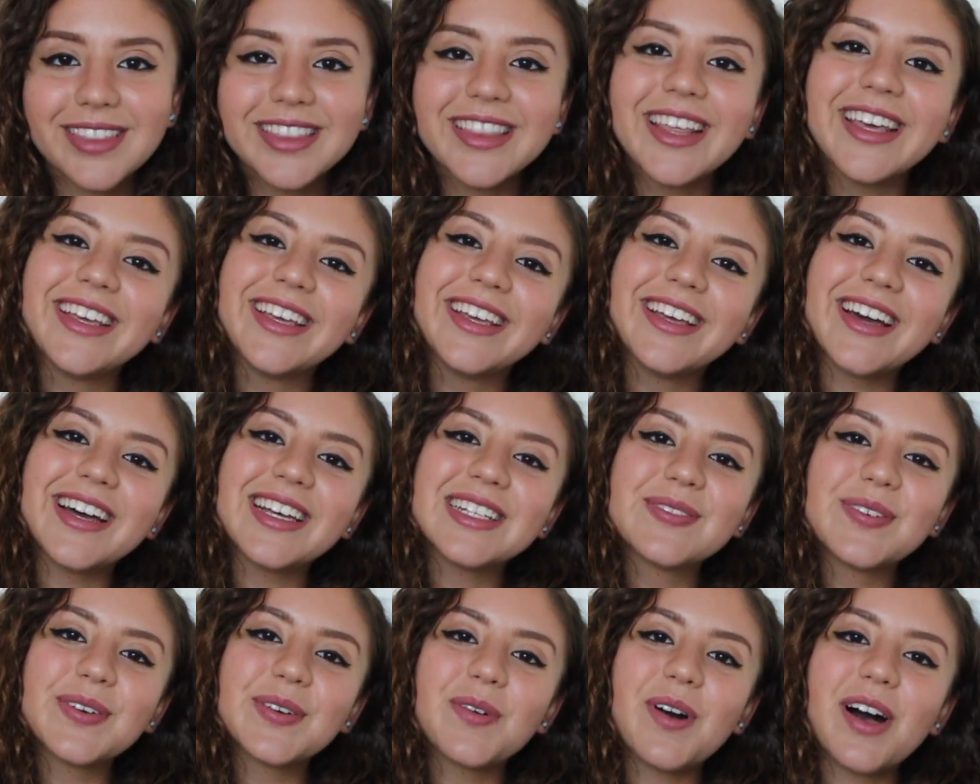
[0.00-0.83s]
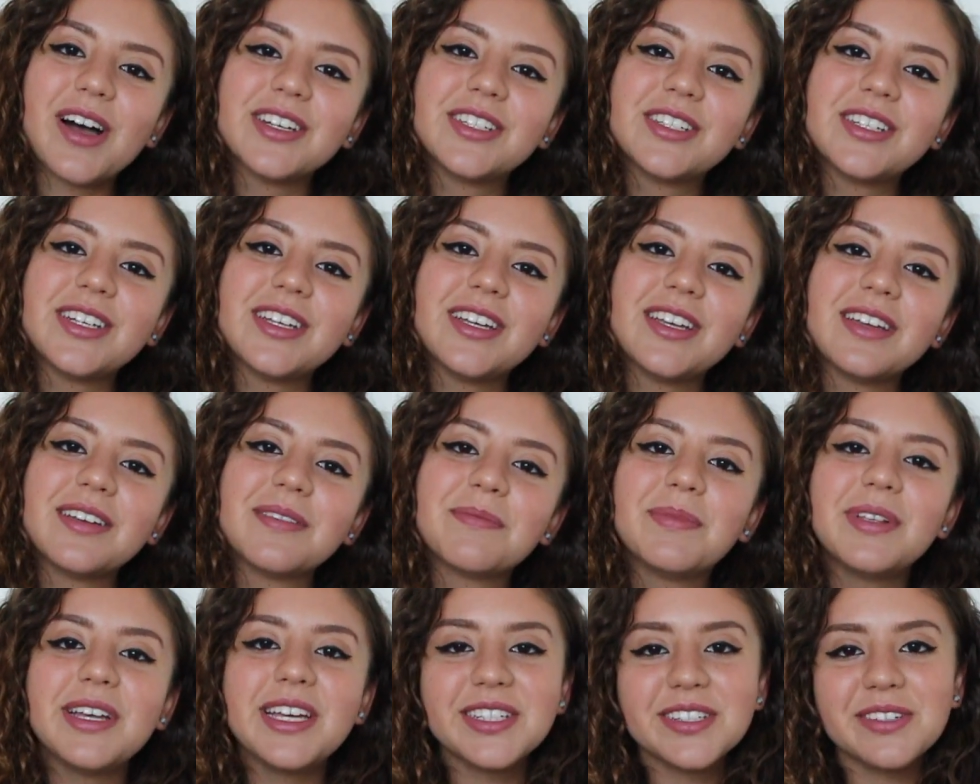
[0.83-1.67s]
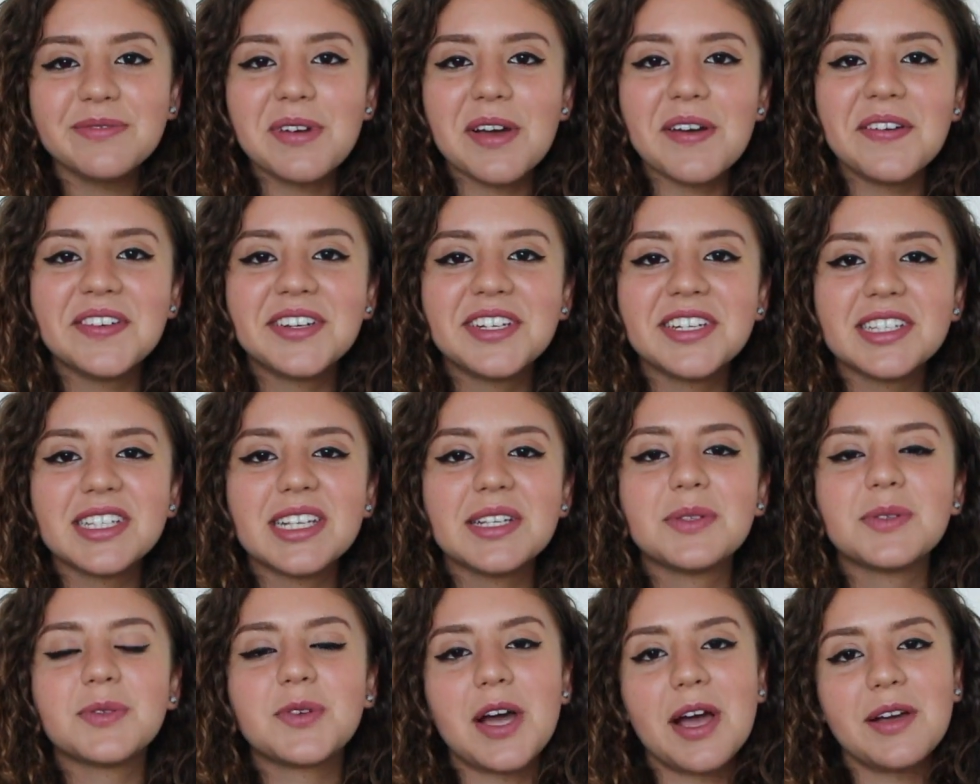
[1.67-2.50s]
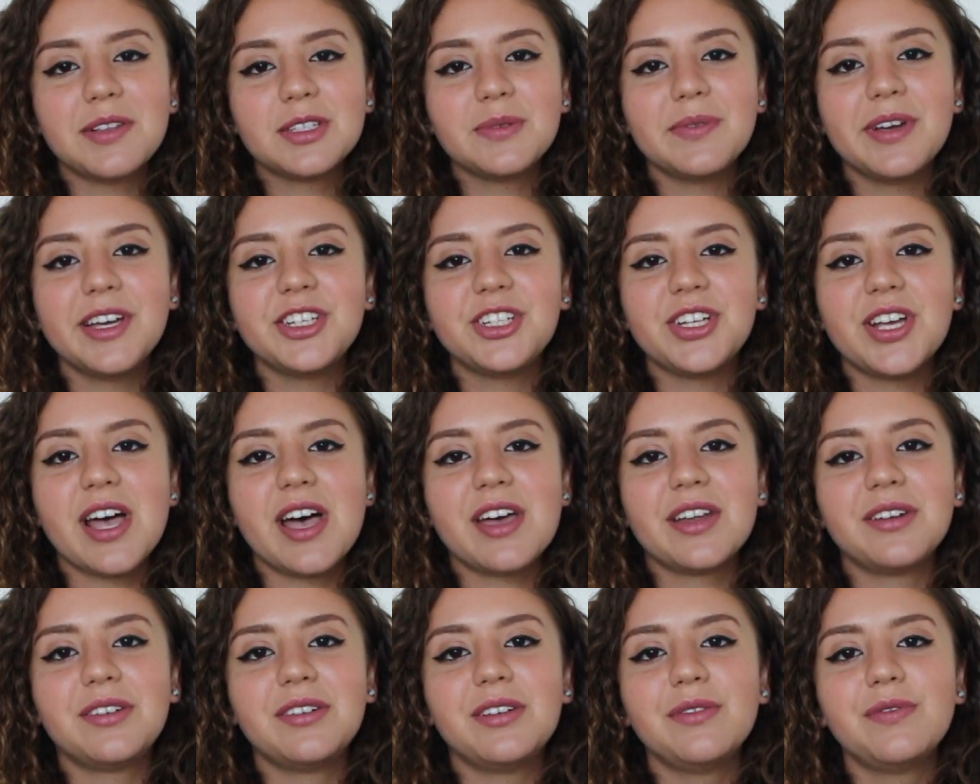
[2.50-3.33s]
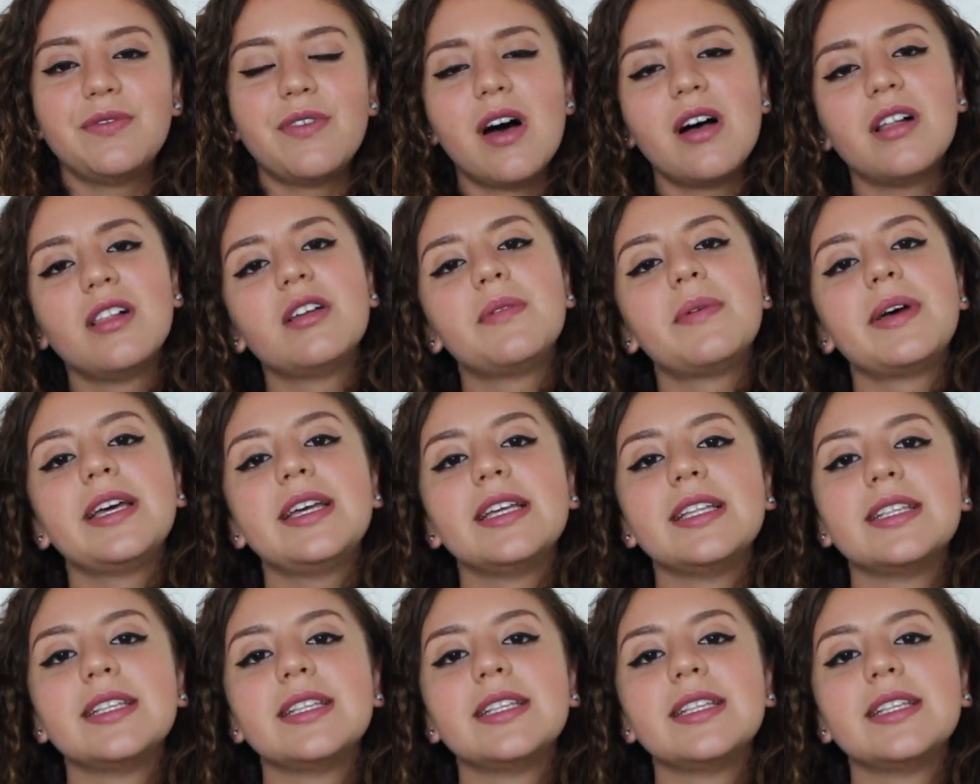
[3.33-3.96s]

Thank you guys for watching. Please remember to subscribe to my channel and follow my